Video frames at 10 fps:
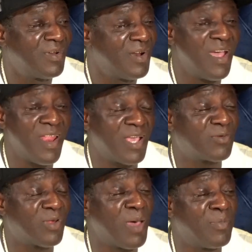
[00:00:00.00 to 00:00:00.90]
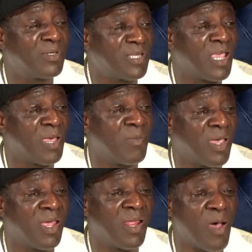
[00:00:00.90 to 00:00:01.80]
That's what I've been saying,
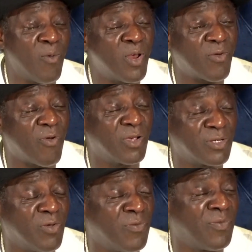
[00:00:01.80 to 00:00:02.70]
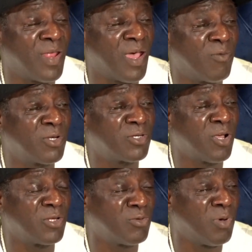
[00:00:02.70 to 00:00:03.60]
man. I want to cross over now. I want to
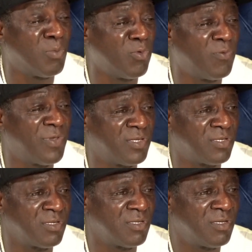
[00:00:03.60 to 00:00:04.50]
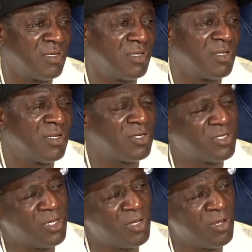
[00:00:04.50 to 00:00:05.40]
start doing movies and
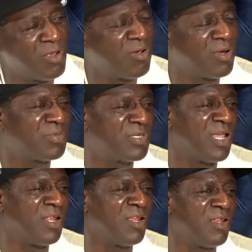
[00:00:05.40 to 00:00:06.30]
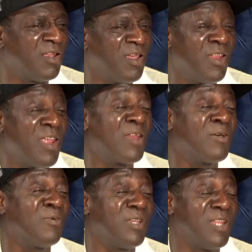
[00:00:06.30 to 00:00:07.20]
shit, you know what I'm saying? And not
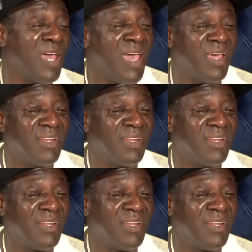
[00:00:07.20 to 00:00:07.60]
only that.